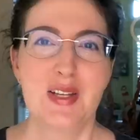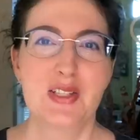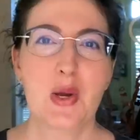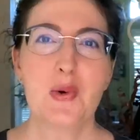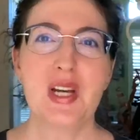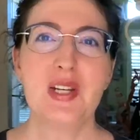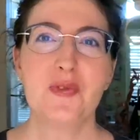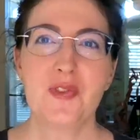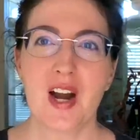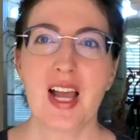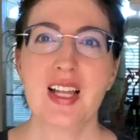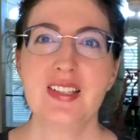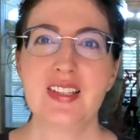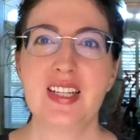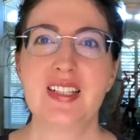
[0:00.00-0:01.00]
So in
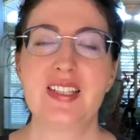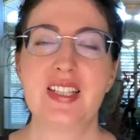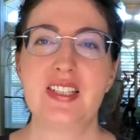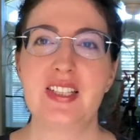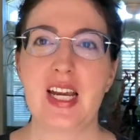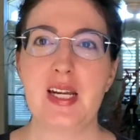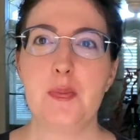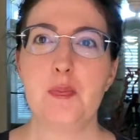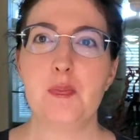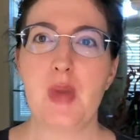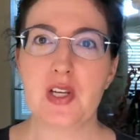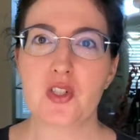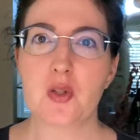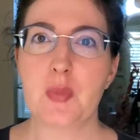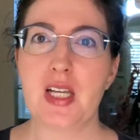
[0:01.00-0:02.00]
France, it's the same
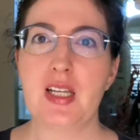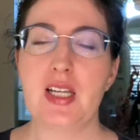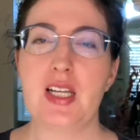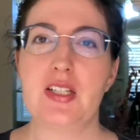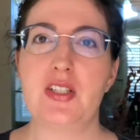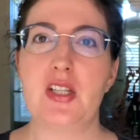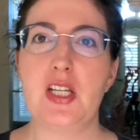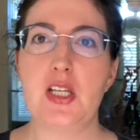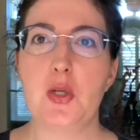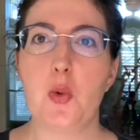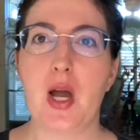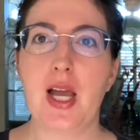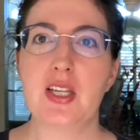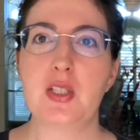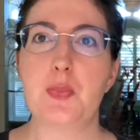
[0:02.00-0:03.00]
measurement as the
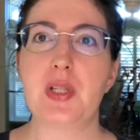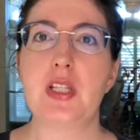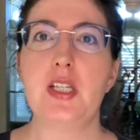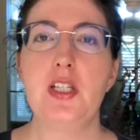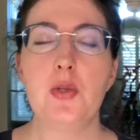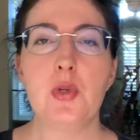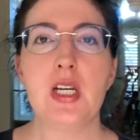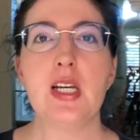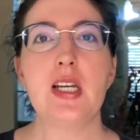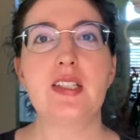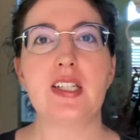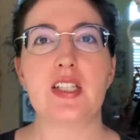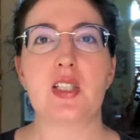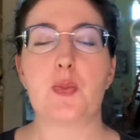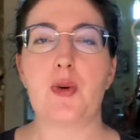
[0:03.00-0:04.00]
US, but the unit is
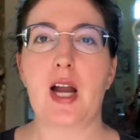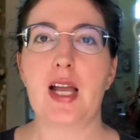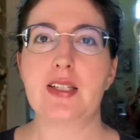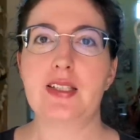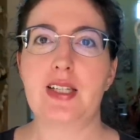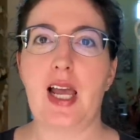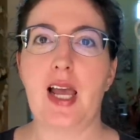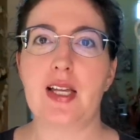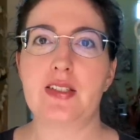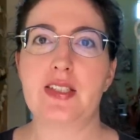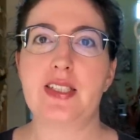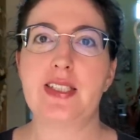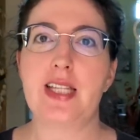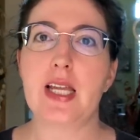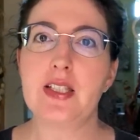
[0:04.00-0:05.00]
expressed as
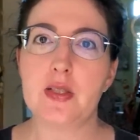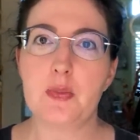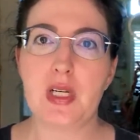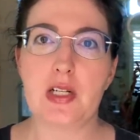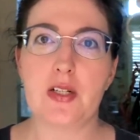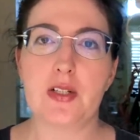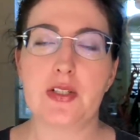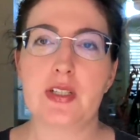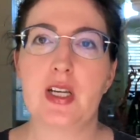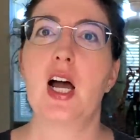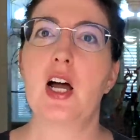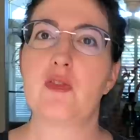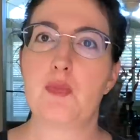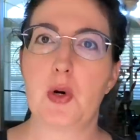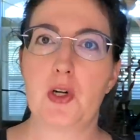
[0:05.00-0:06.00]
centimeters
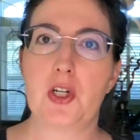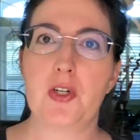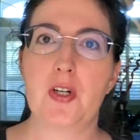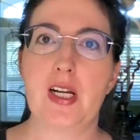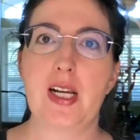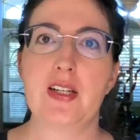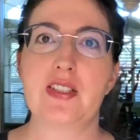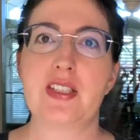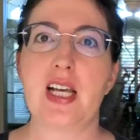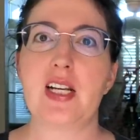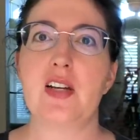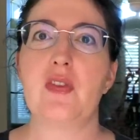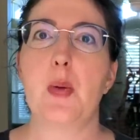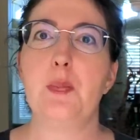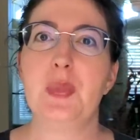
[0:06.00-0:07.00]
of mercury instead
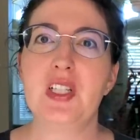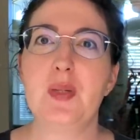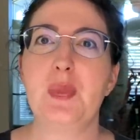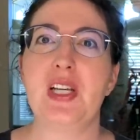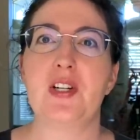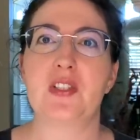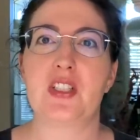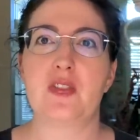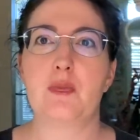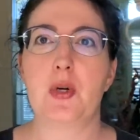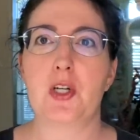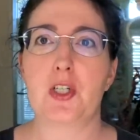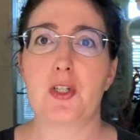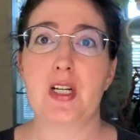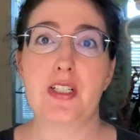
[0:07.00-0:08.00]
of millimeters of
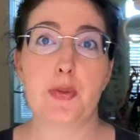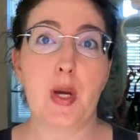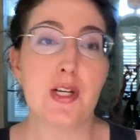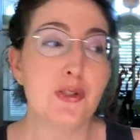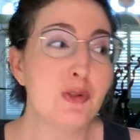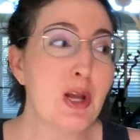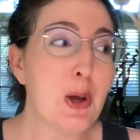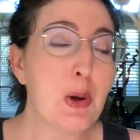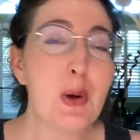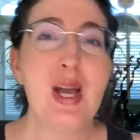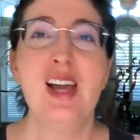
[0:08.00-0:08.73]
mercury. So as you know,